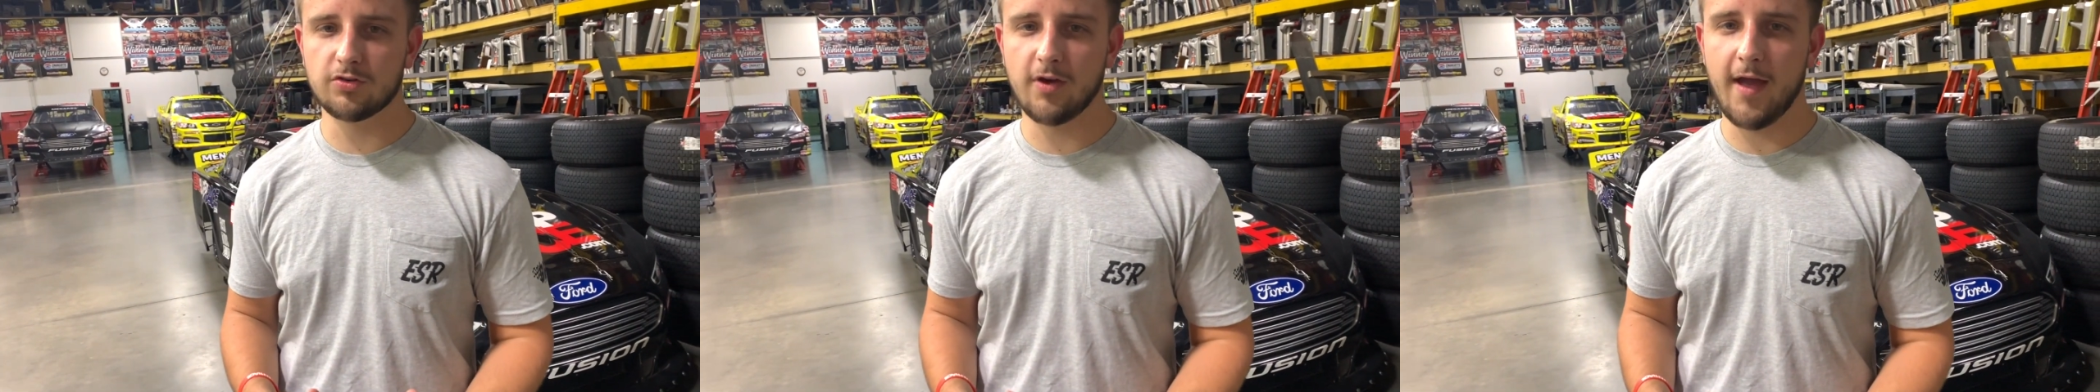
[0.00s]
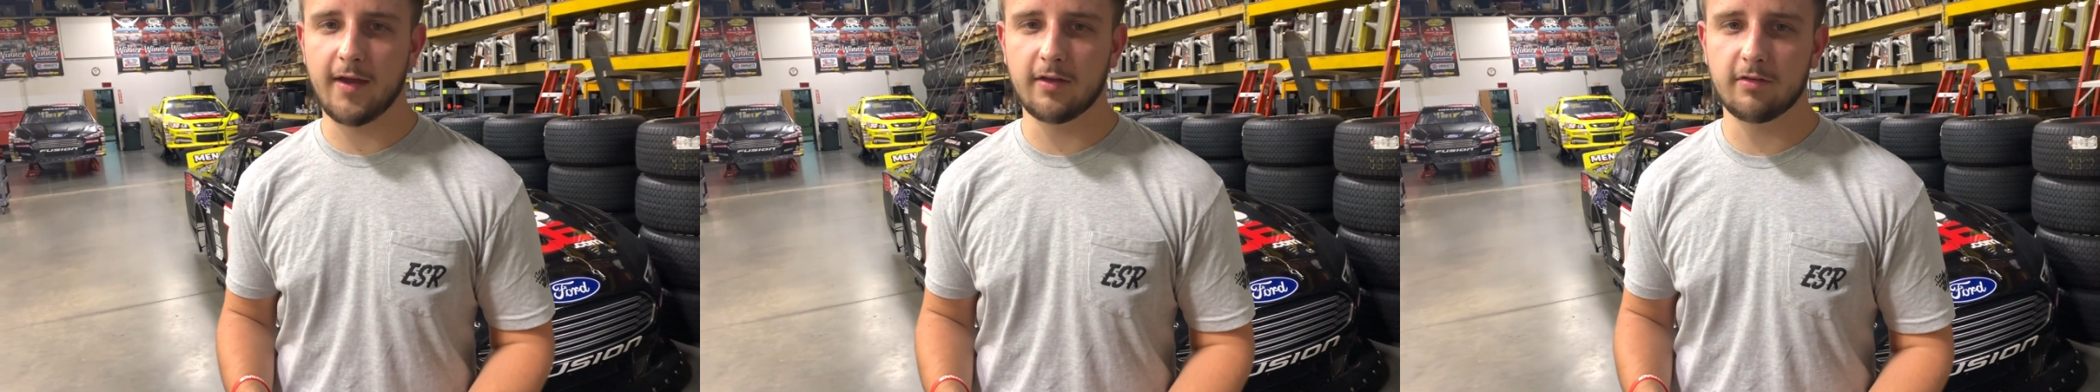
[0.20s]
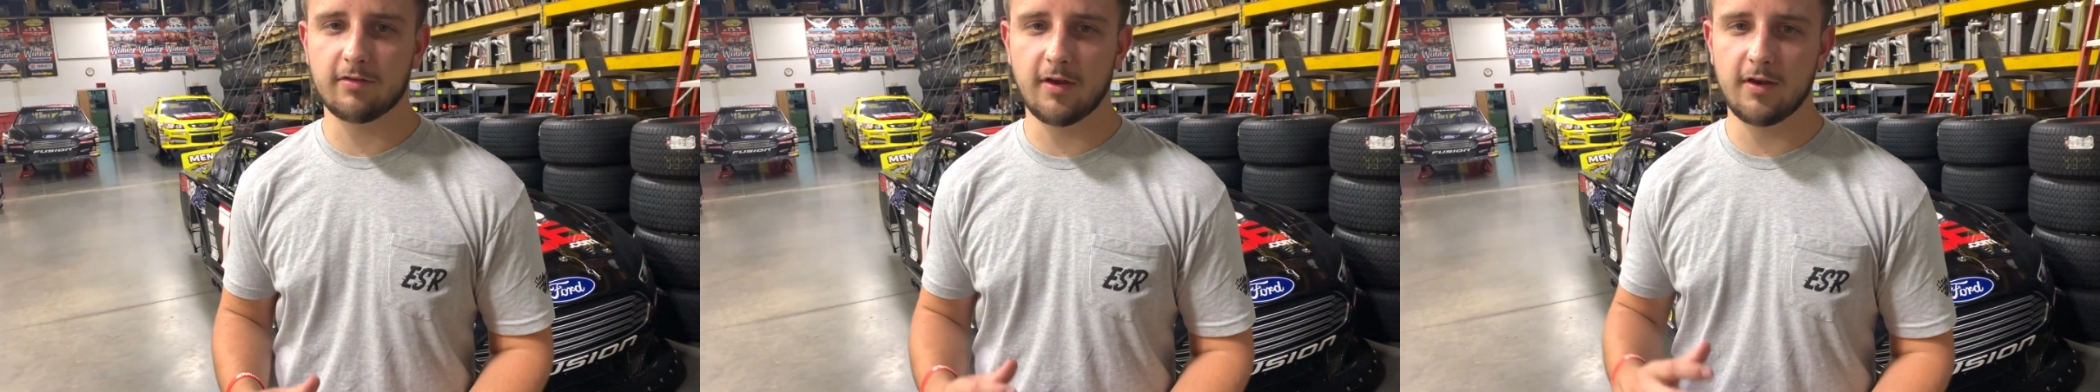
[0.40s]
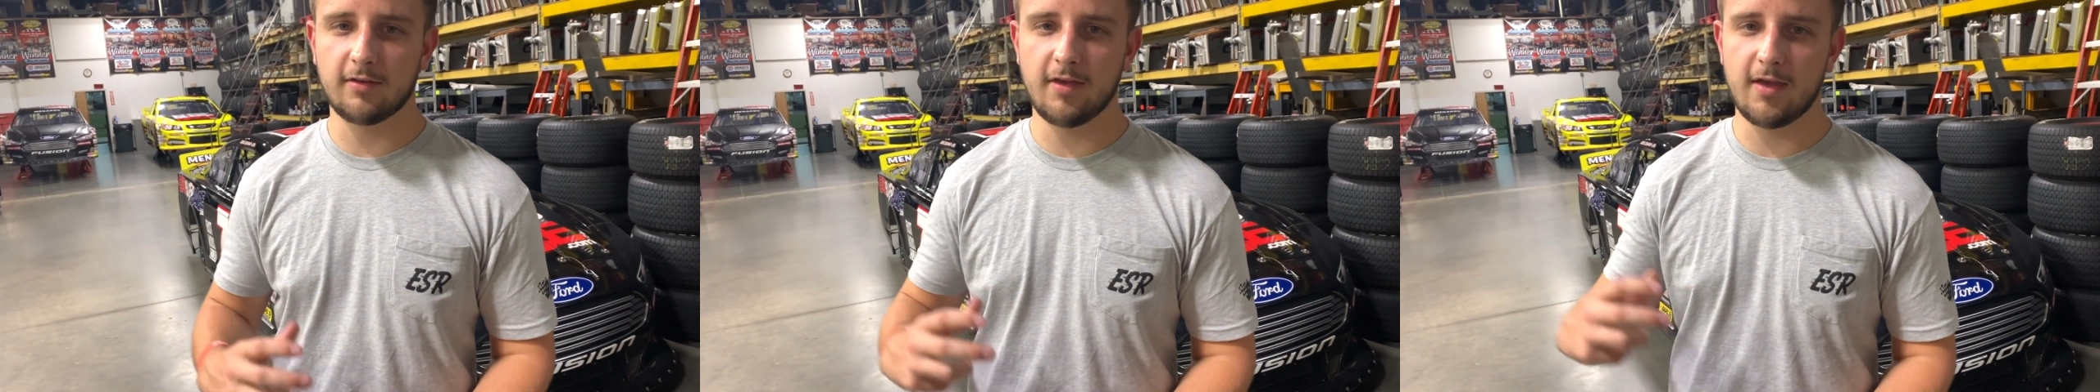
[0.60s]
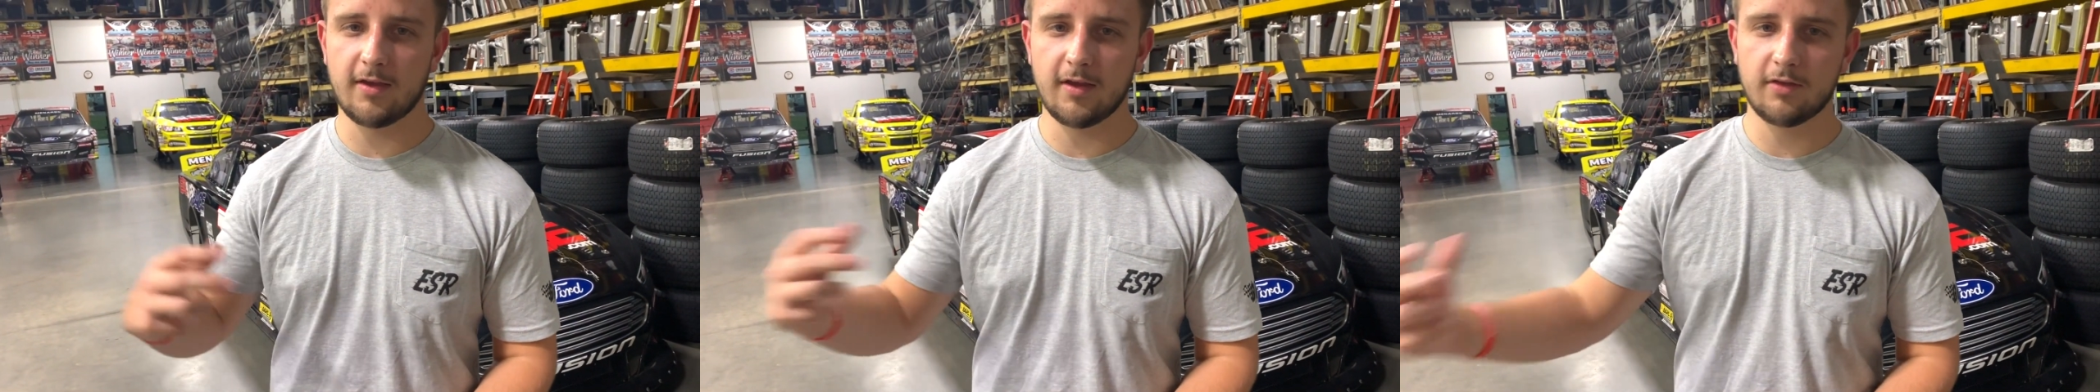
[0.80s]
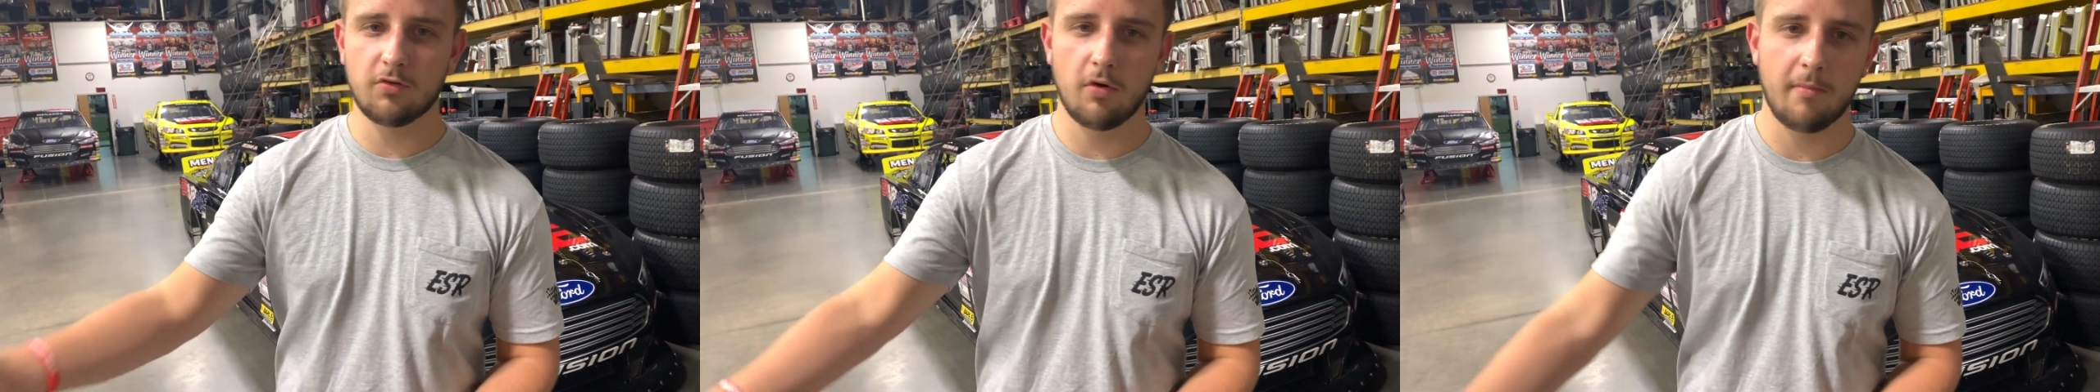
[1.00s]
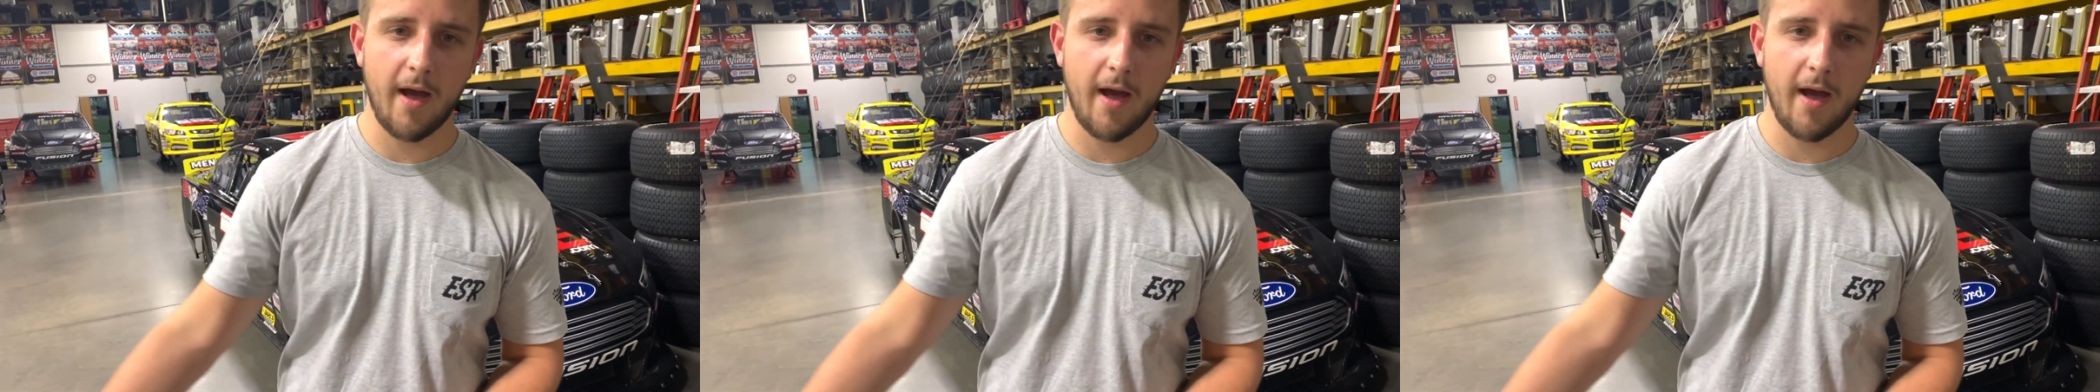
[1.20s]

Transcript: track instead of taking it to 1.5